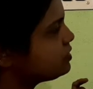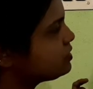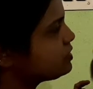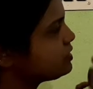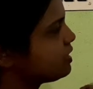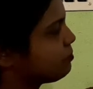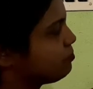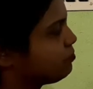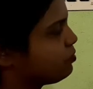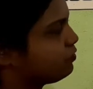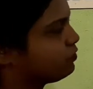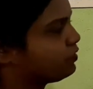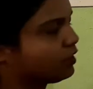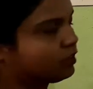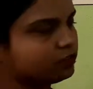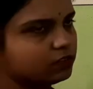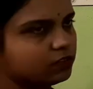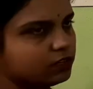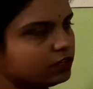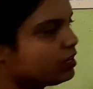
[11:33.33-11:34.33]
step of
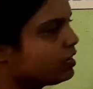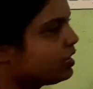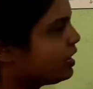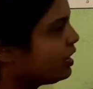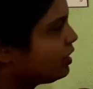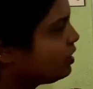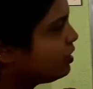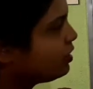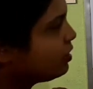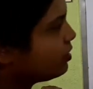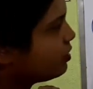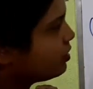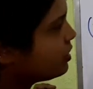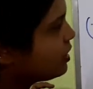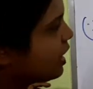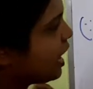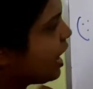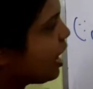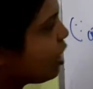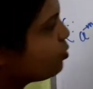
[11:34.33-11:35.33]
that. Here,
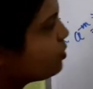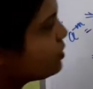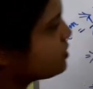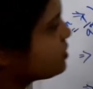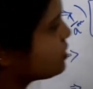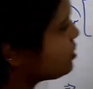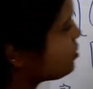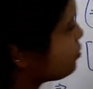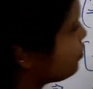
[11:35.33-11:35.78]
how is it